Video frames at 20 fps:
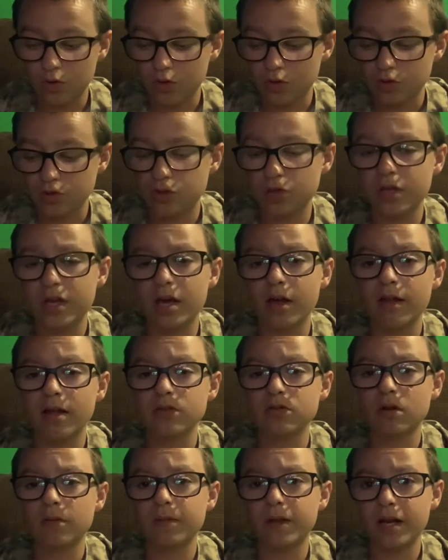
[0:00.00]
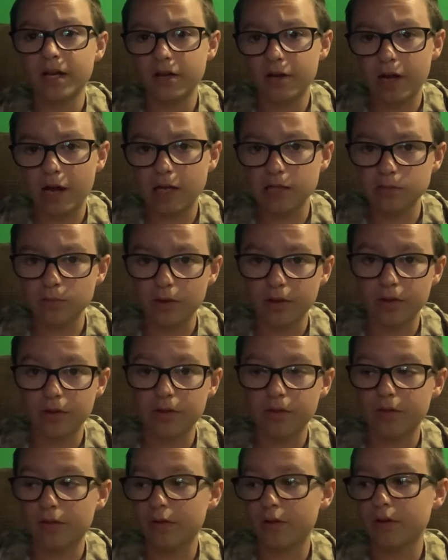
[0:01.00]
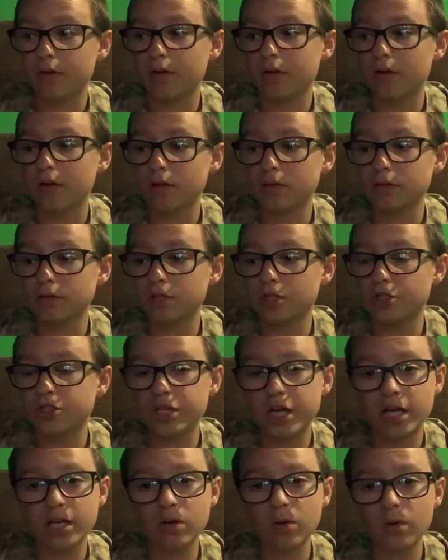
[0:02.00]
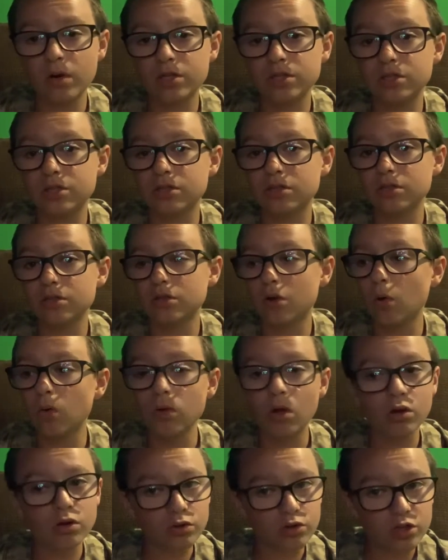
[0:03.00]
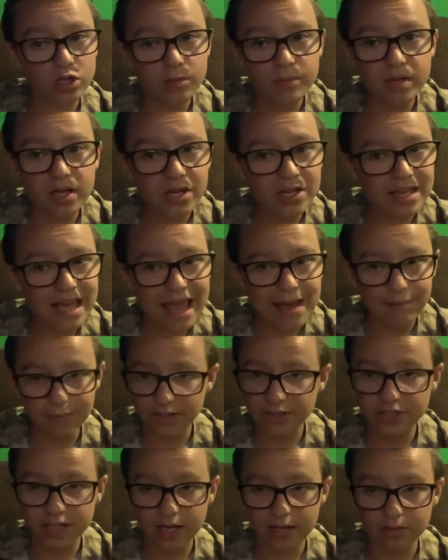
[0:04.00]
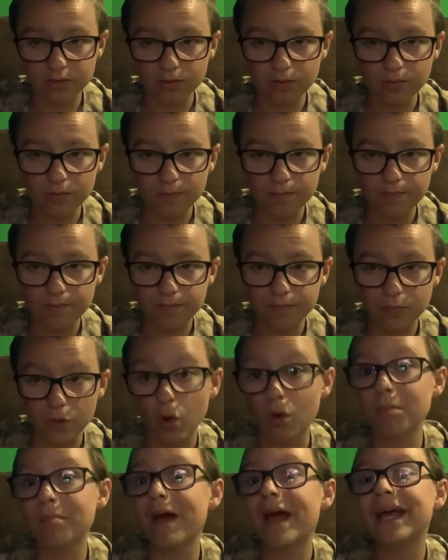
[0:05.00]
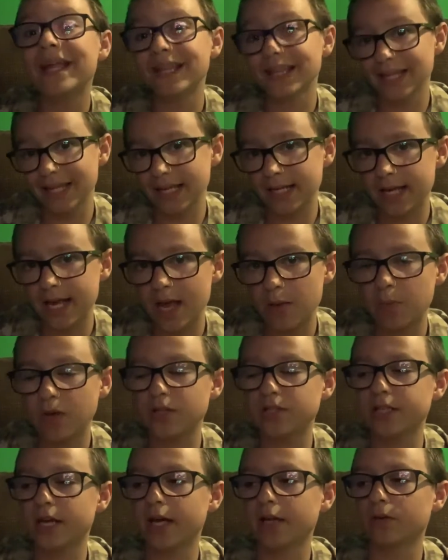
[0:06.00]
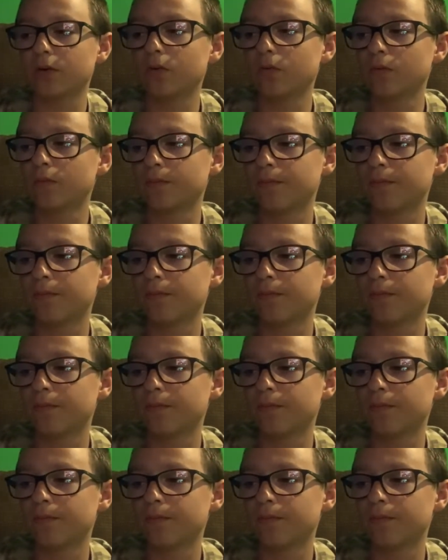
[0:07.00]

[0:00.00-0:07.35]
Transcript: So yeah, that's what I'm ending you guys with. This channel is no longer going to be a gaming channel, or mainly a gaming channel.